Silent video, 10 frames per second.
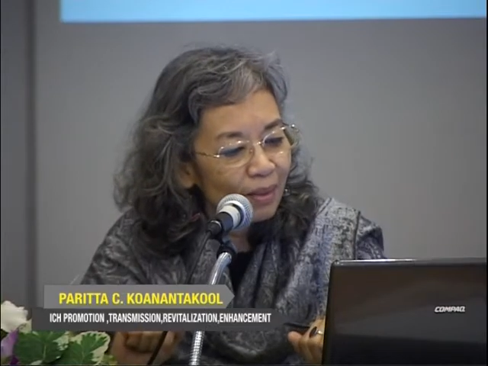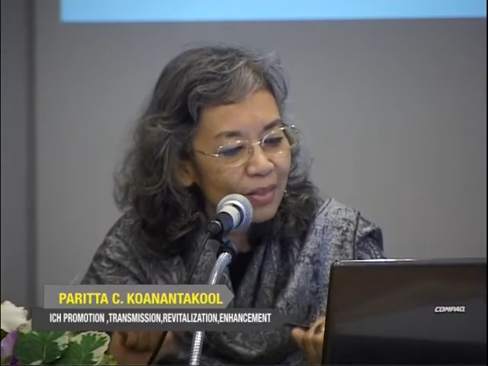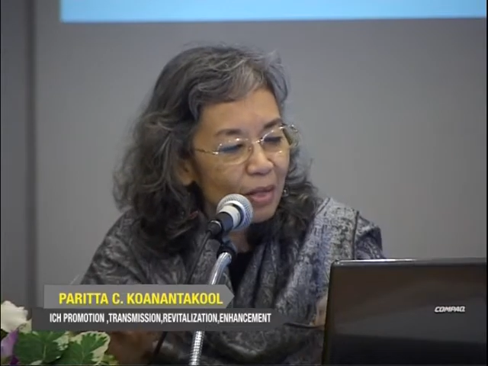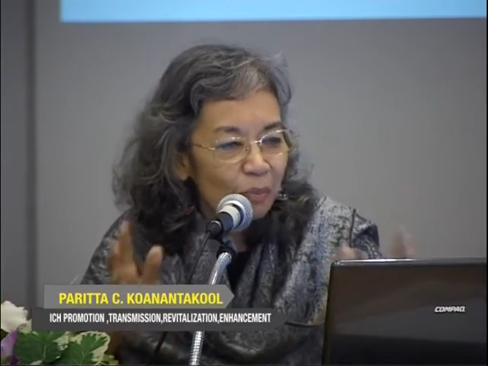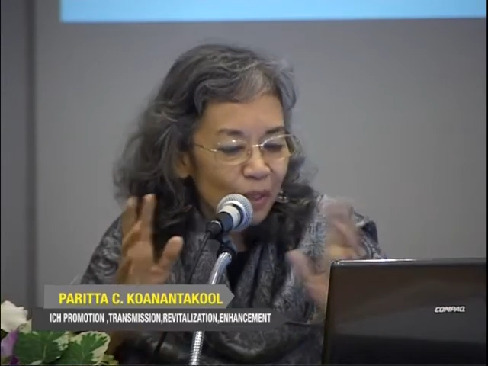
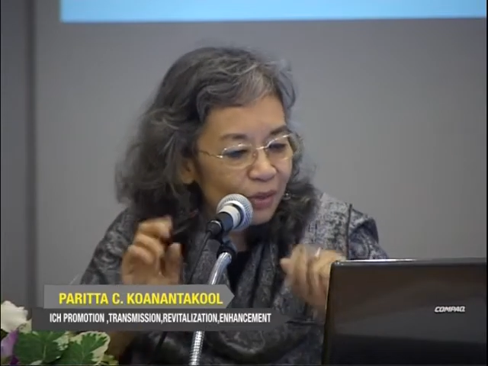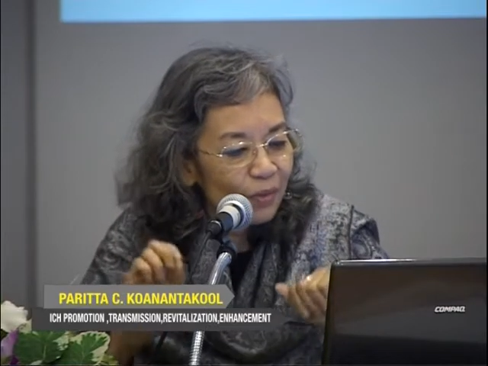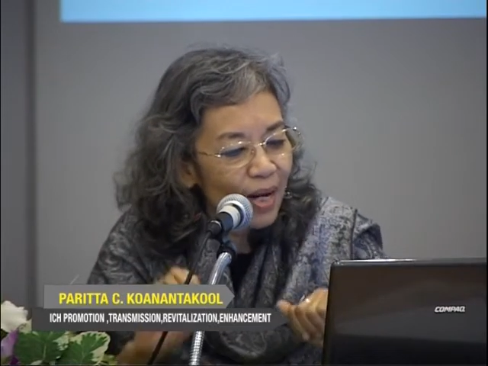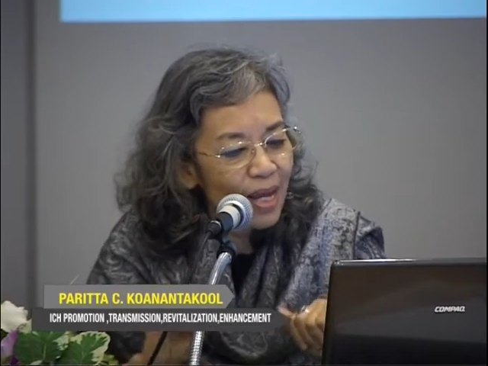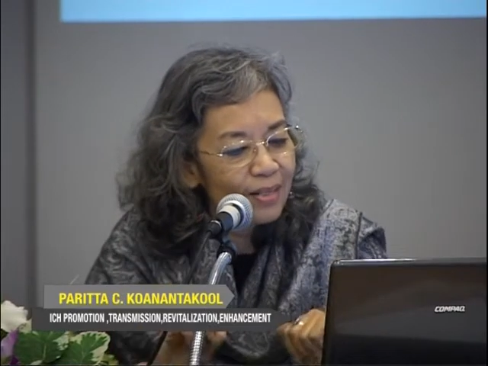separate
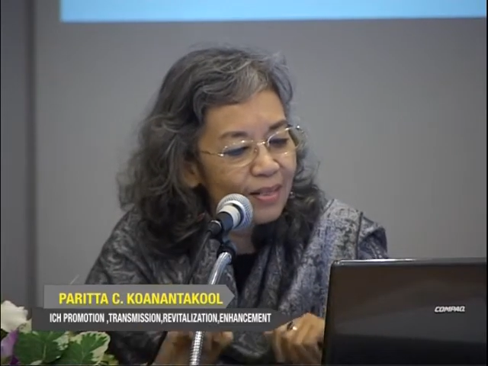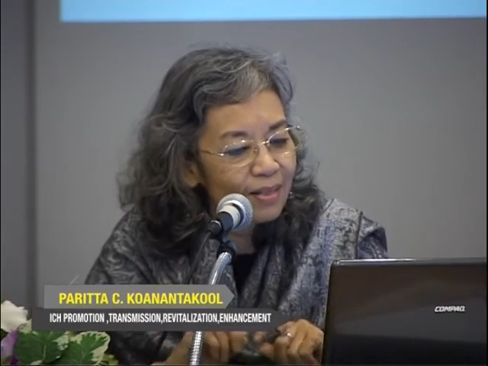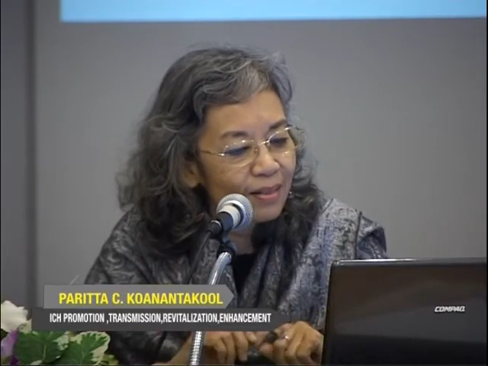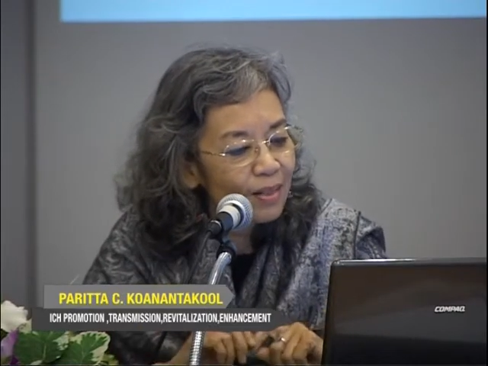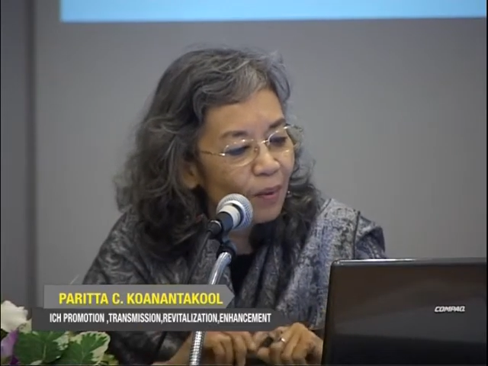
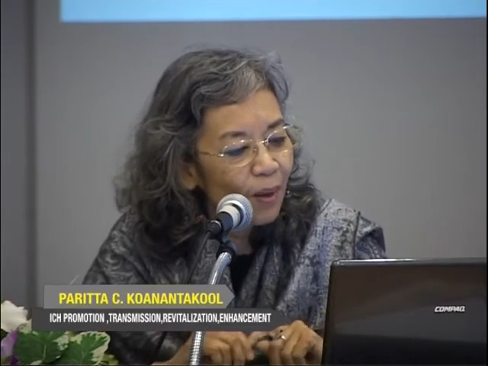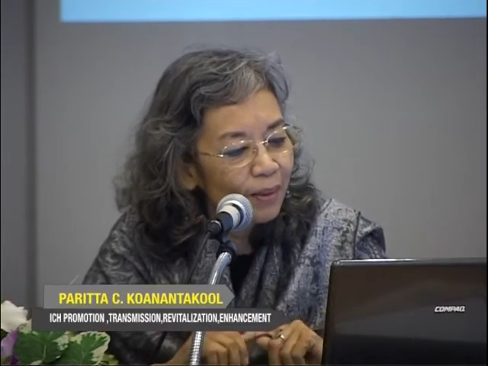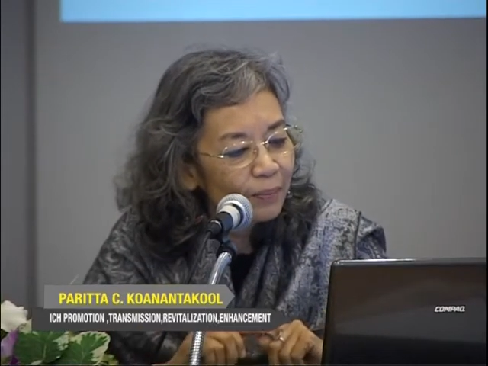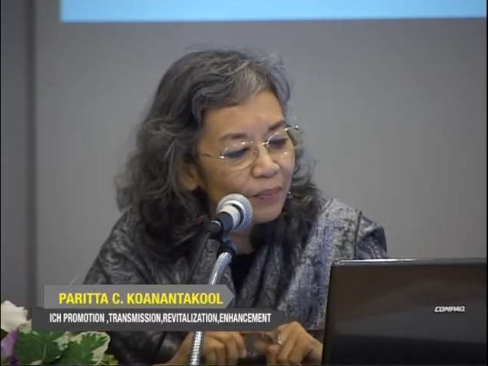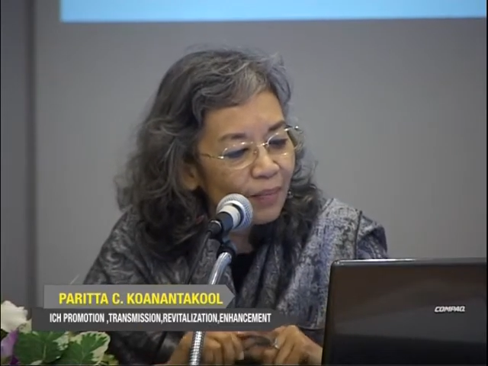grains and so on.